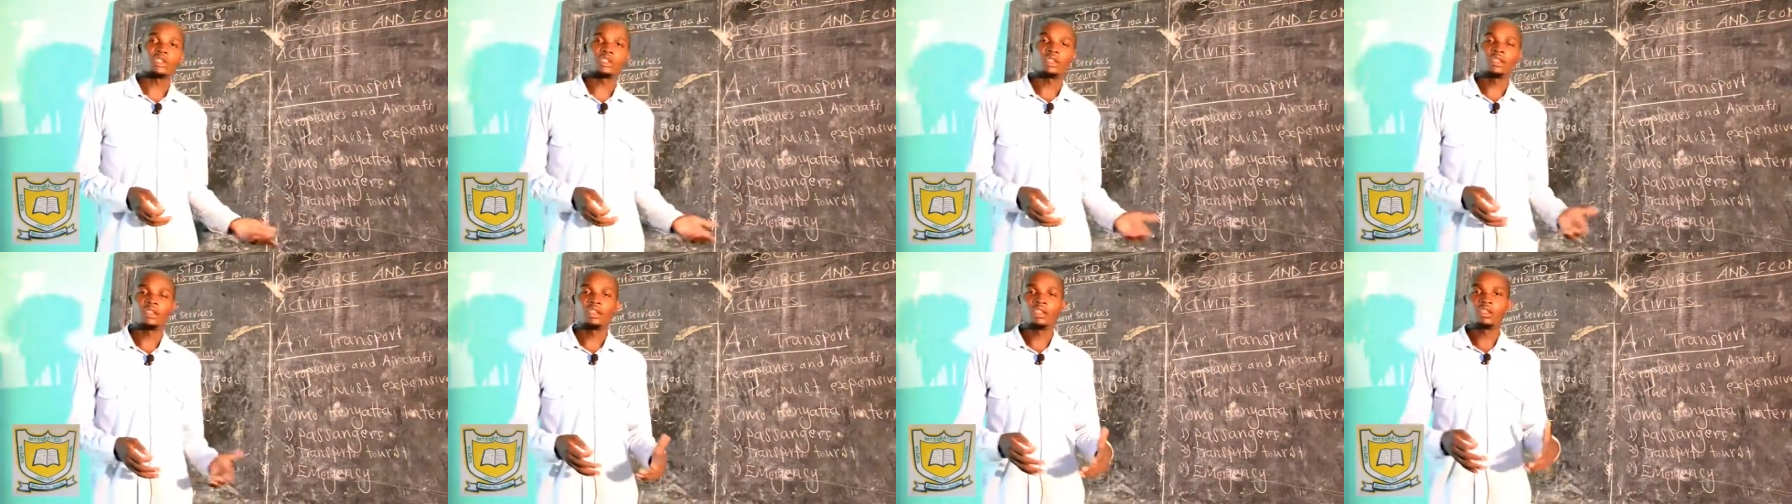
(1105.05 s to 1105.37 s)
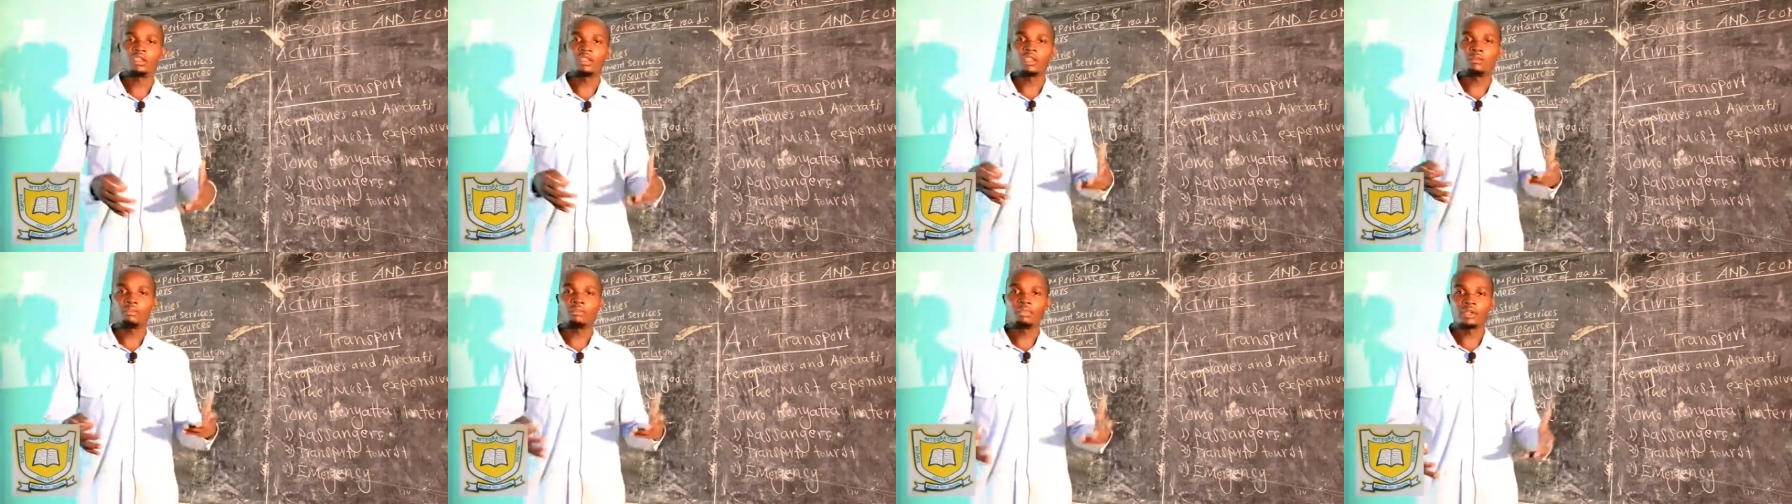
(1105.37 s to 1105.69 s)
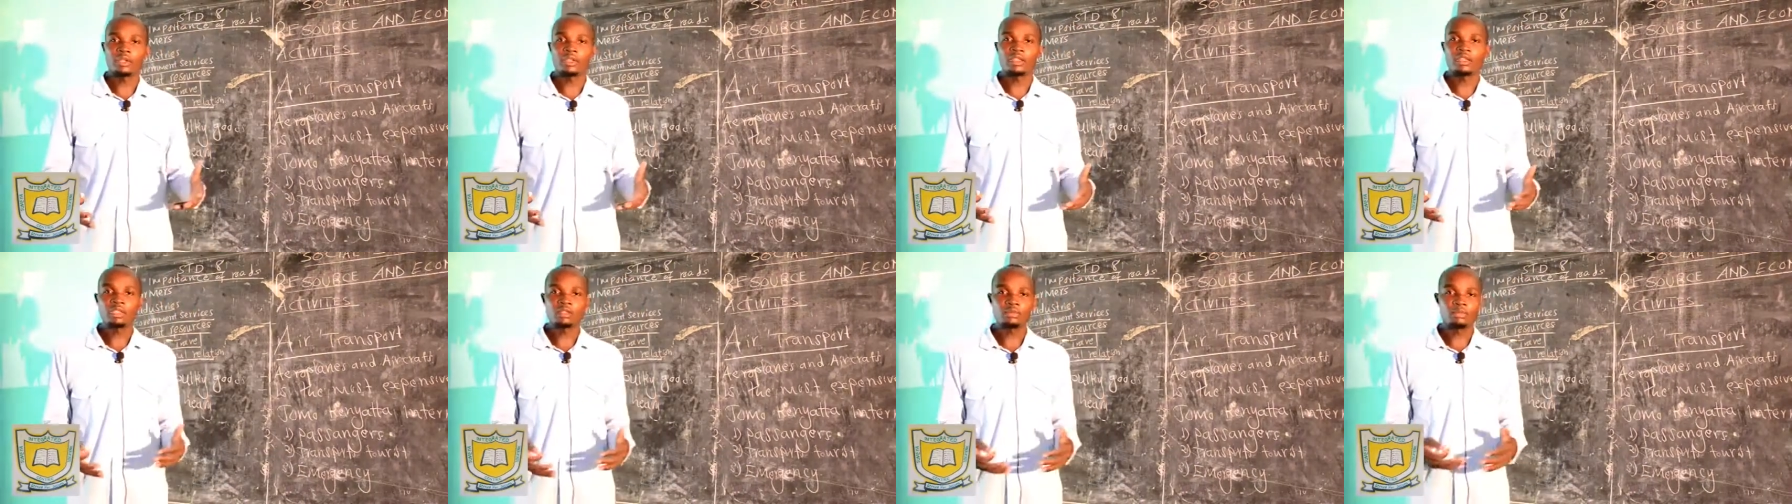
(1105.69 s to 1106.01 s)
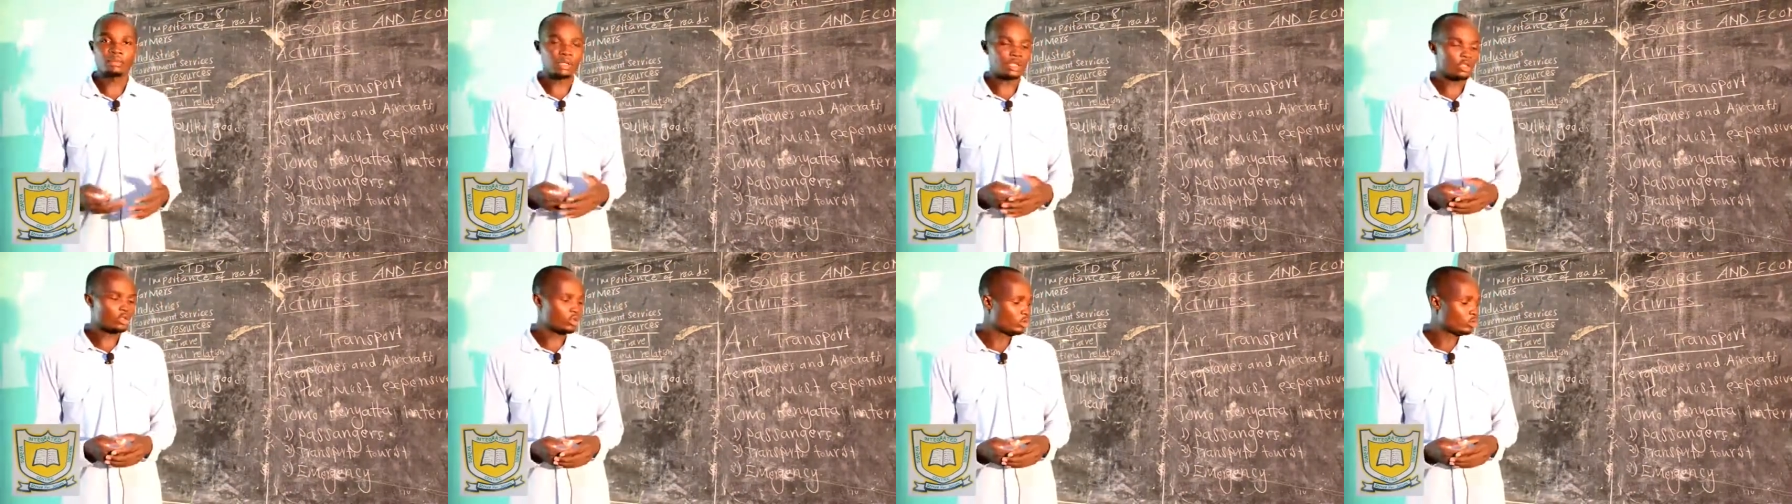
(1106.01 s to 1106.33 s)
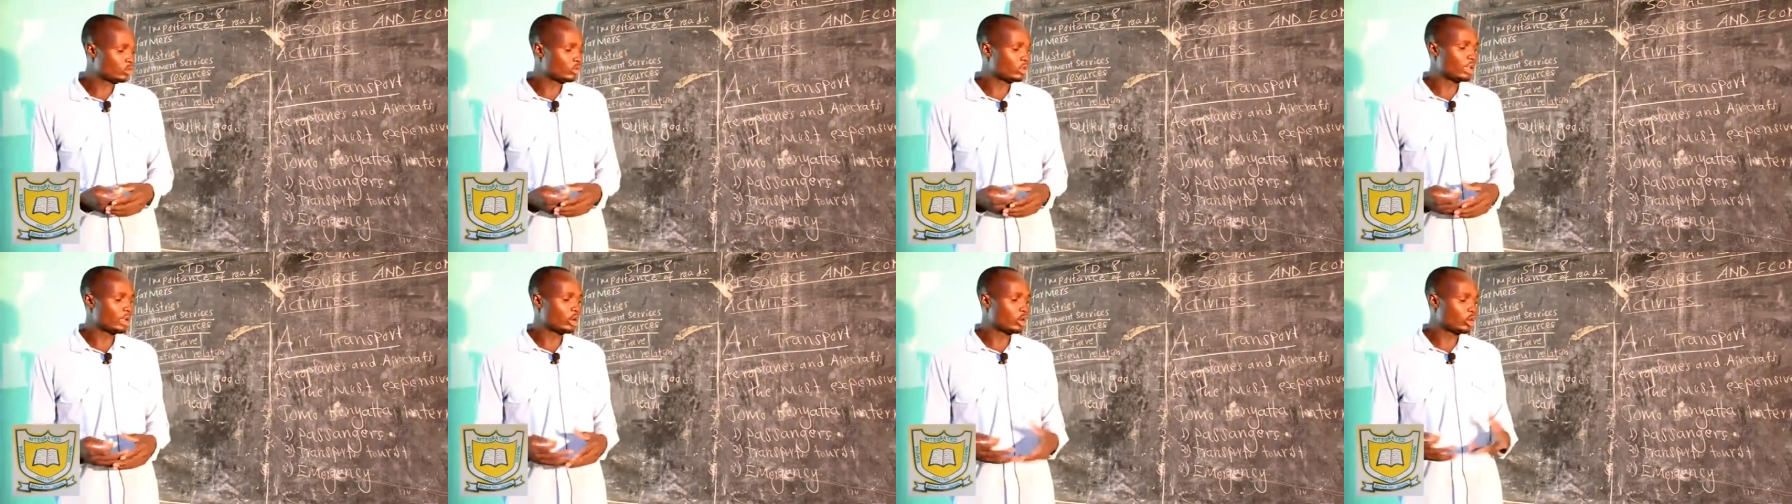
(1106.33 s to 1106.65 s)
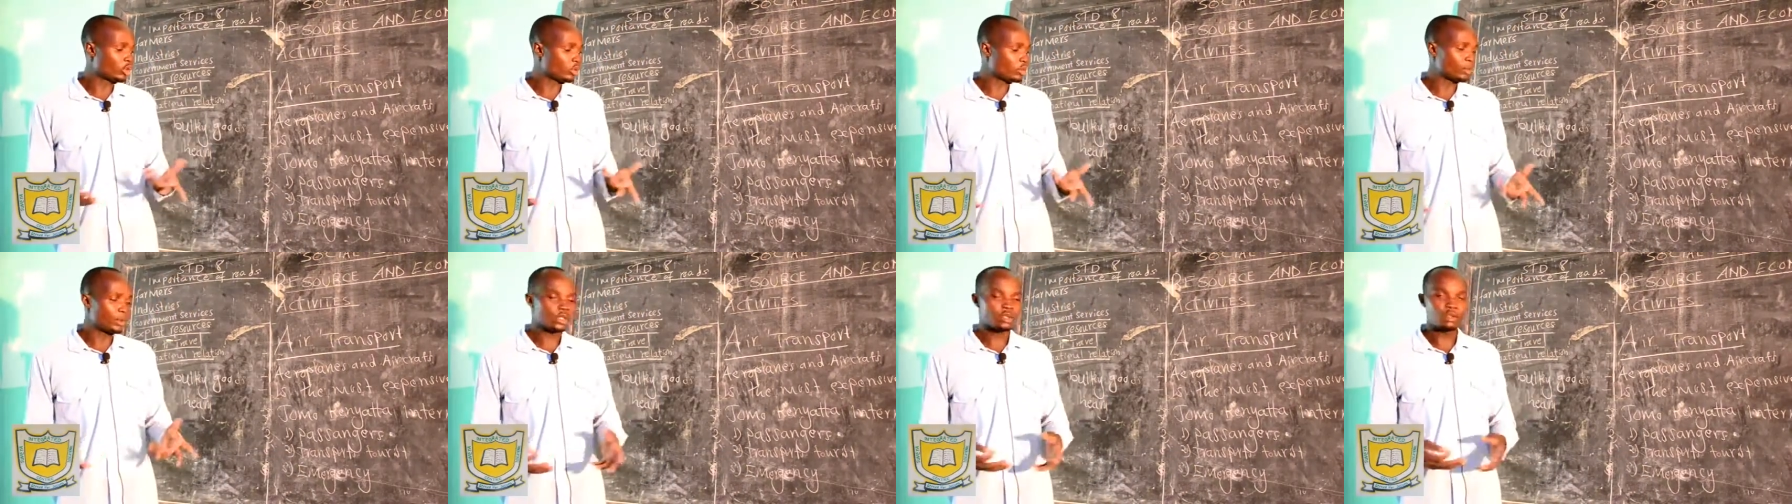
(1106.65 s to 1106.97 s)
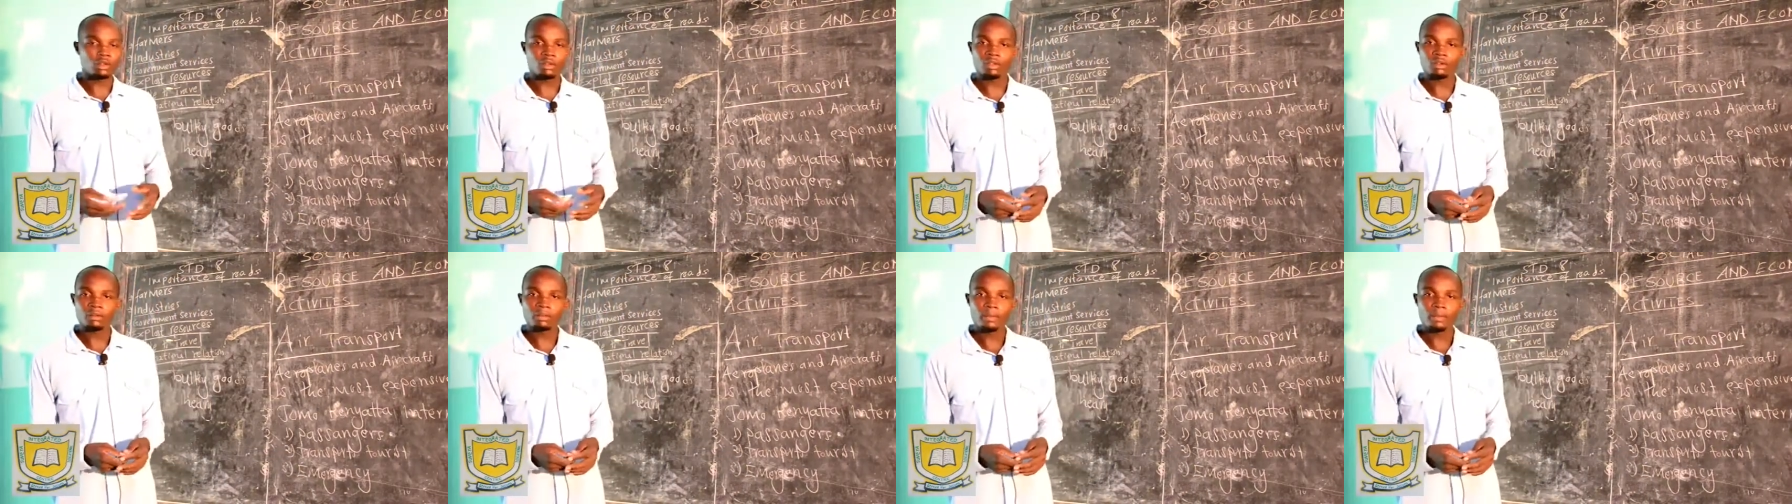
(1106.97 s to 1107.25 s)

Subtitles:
then they pick this person to the hospital.